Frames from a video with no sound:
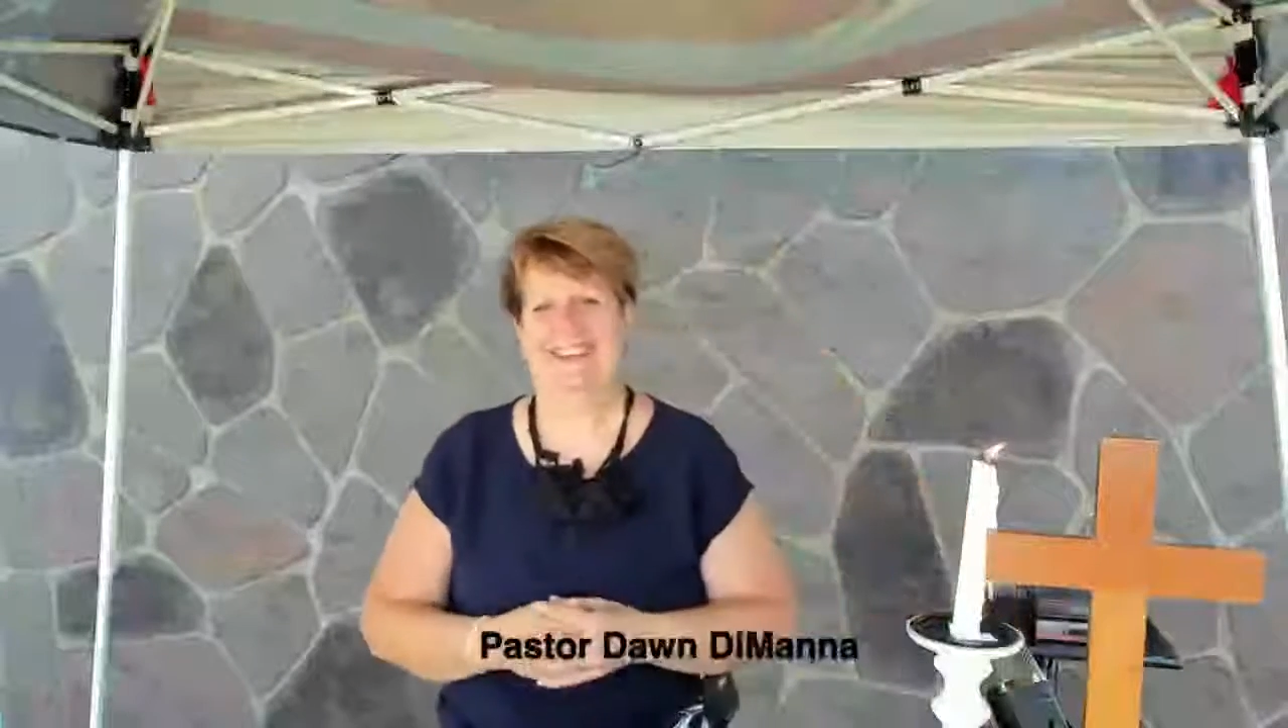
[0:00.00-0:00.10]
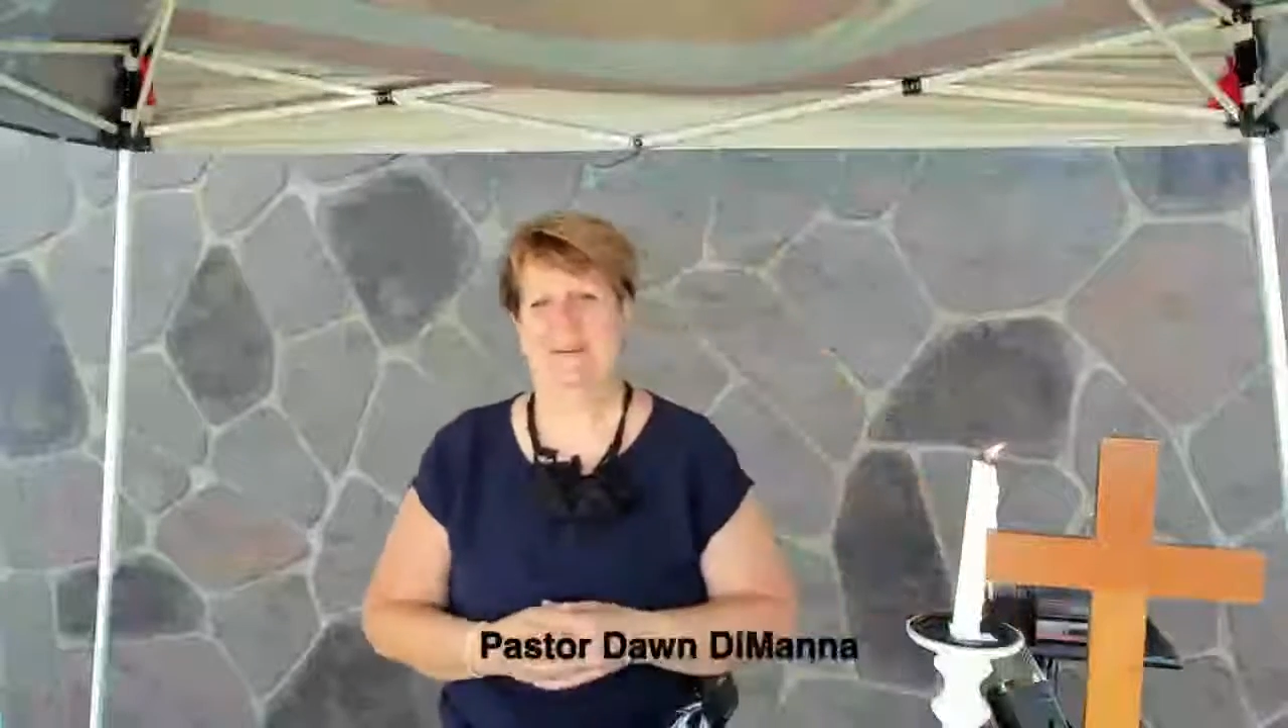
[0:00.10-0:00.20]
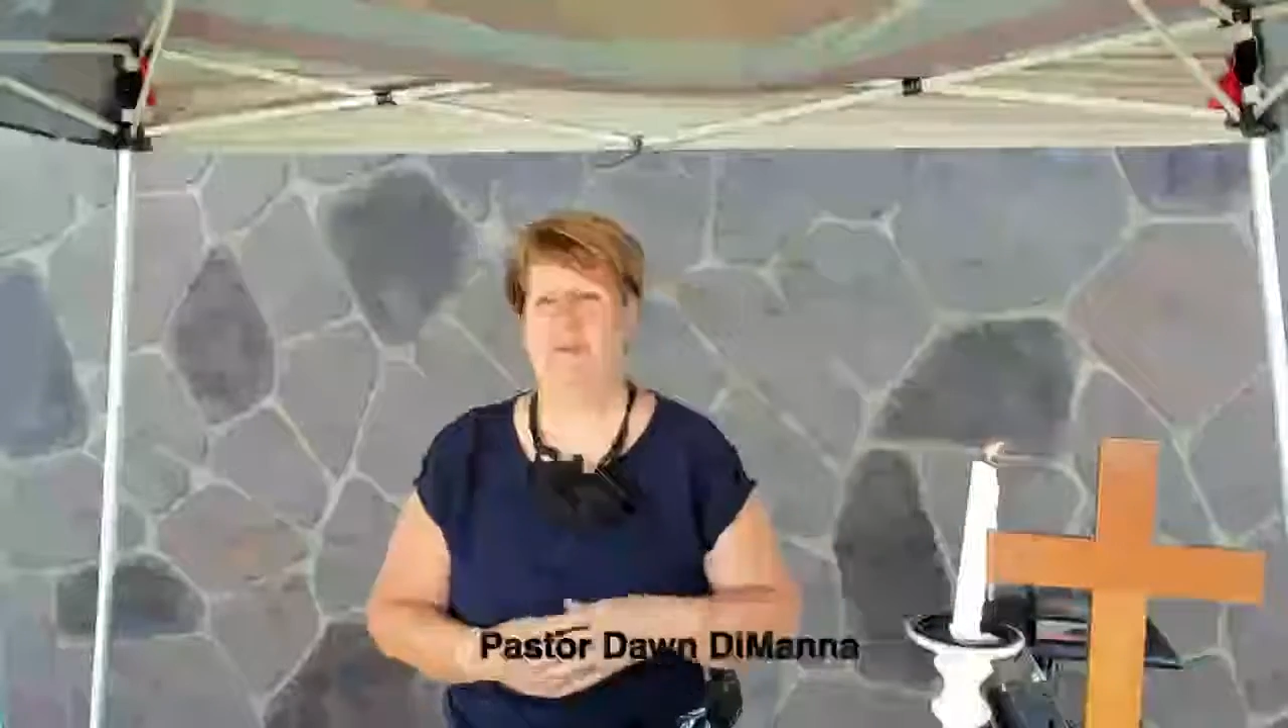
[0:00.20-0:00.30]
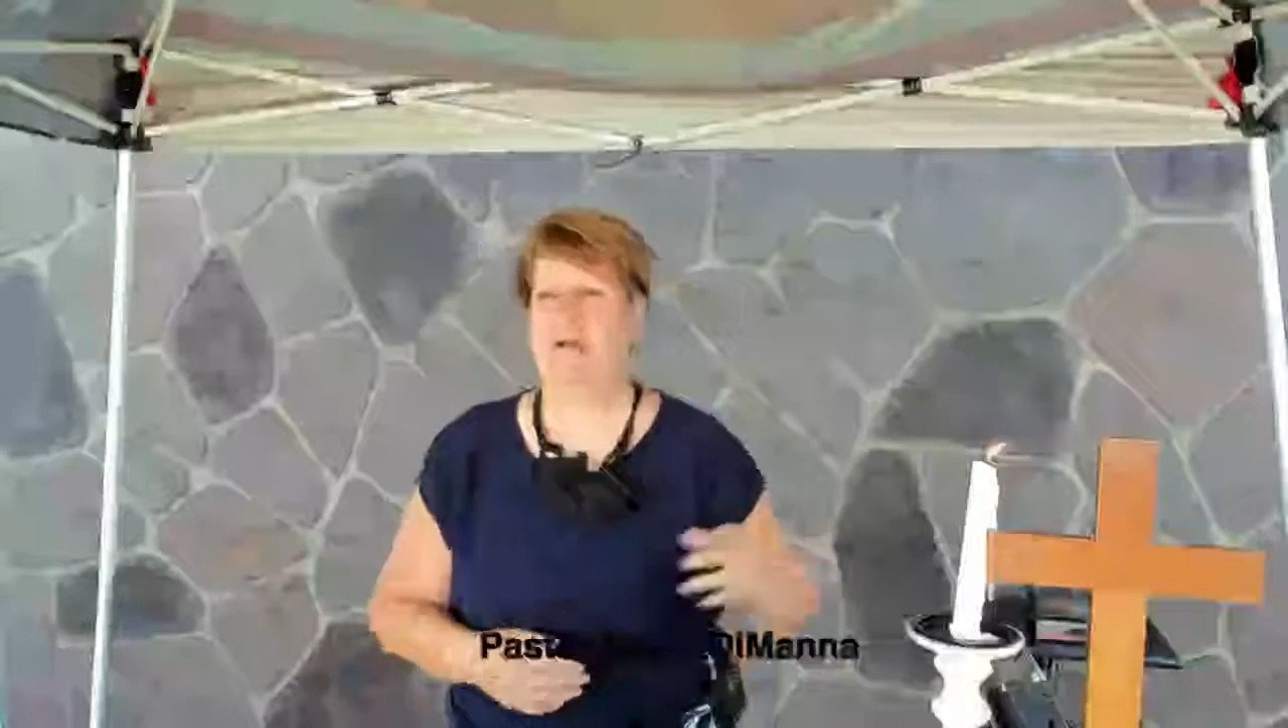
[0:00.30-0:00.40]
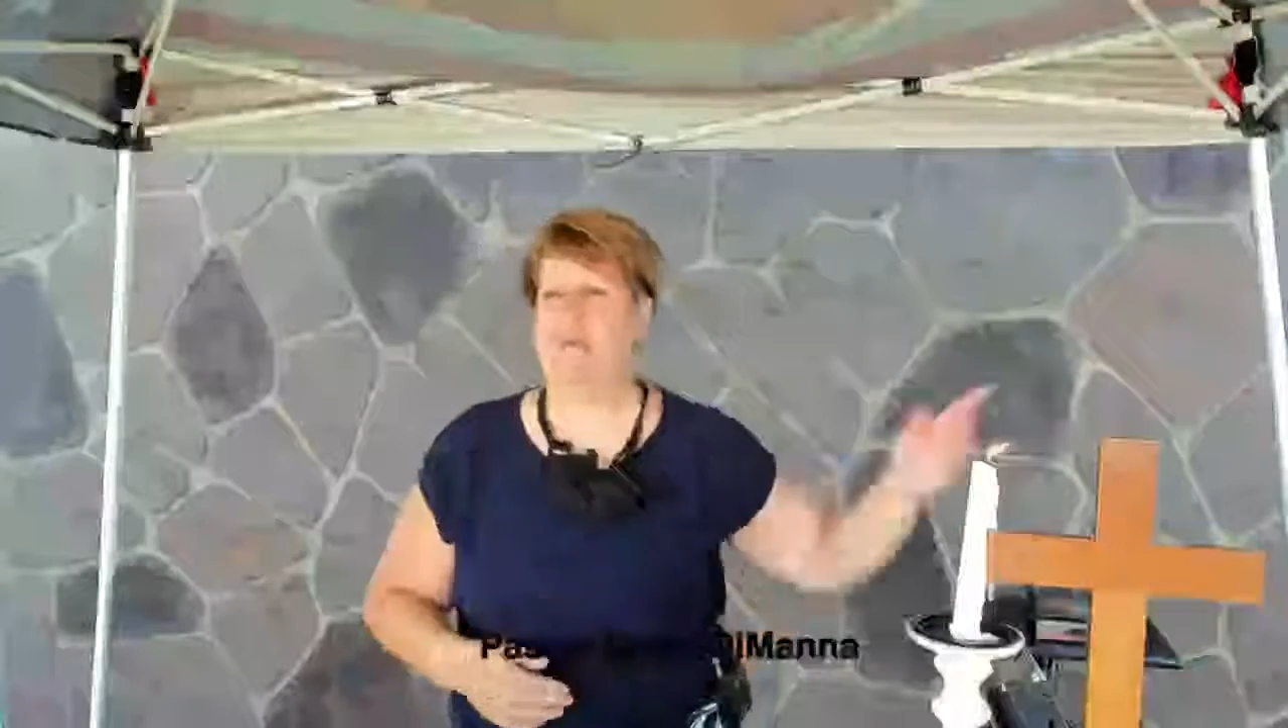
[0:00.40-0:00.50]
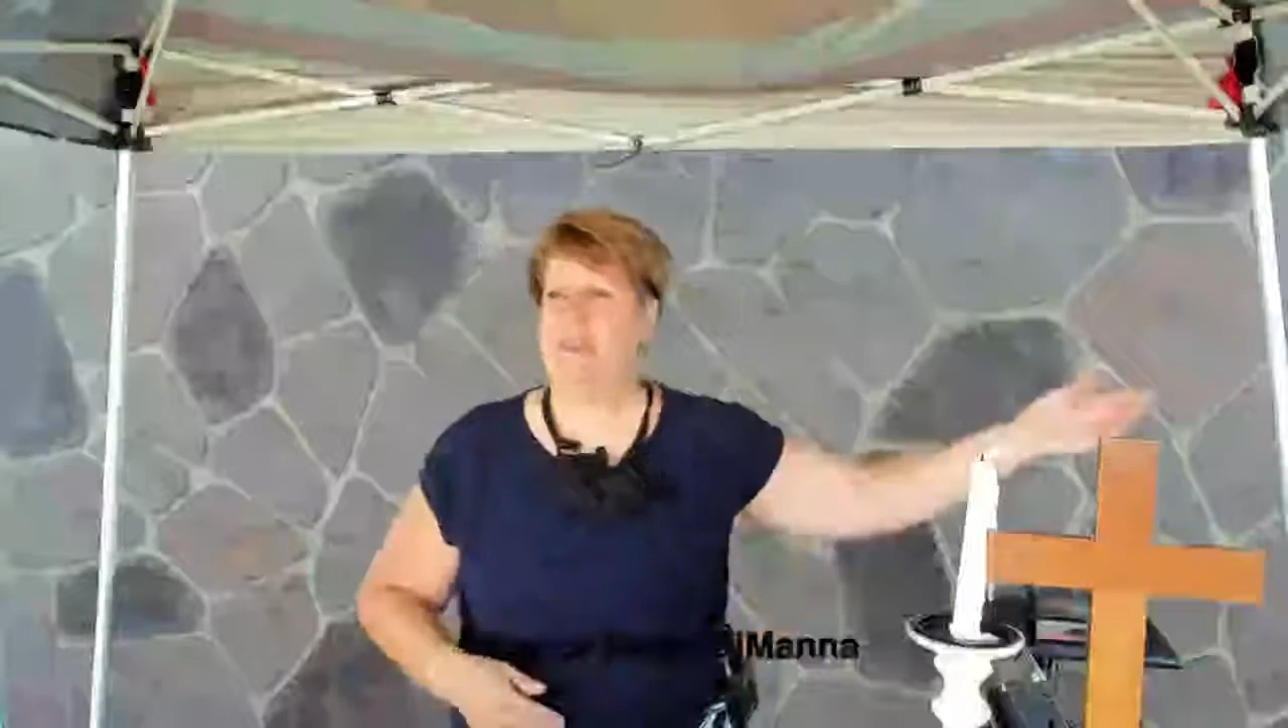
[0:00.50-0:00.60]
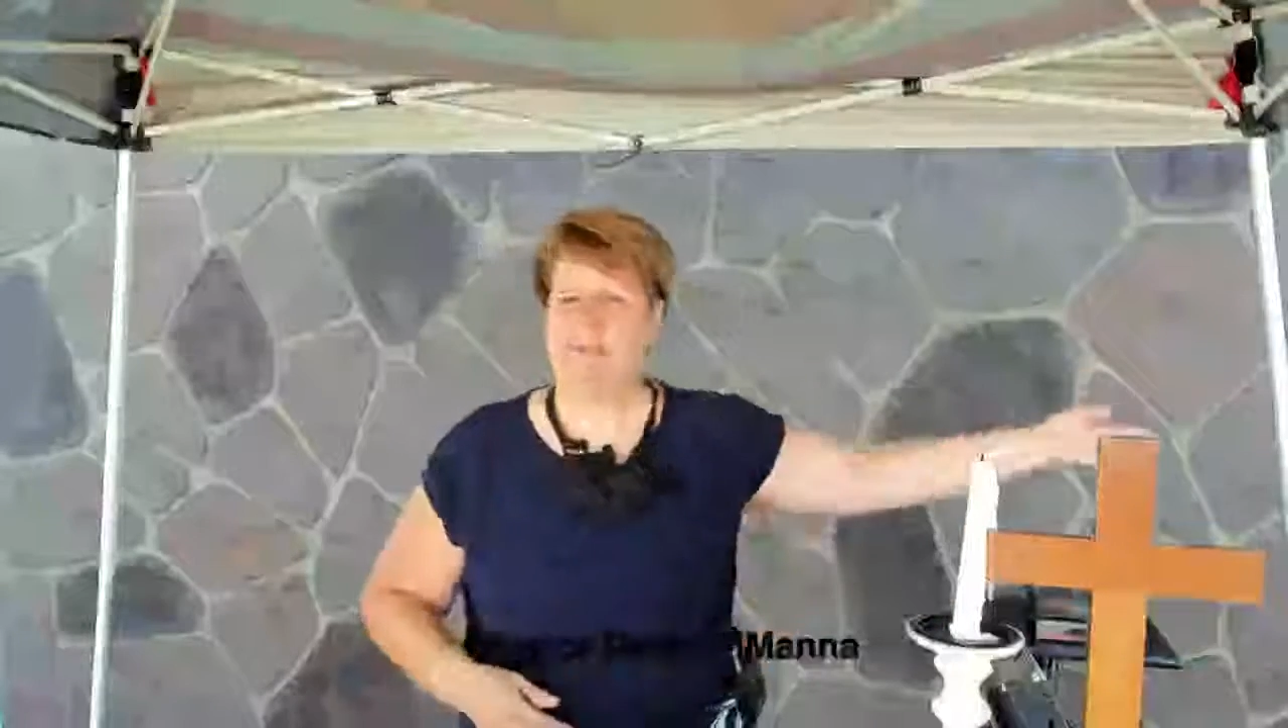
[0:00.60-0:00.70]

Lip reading: Mark played the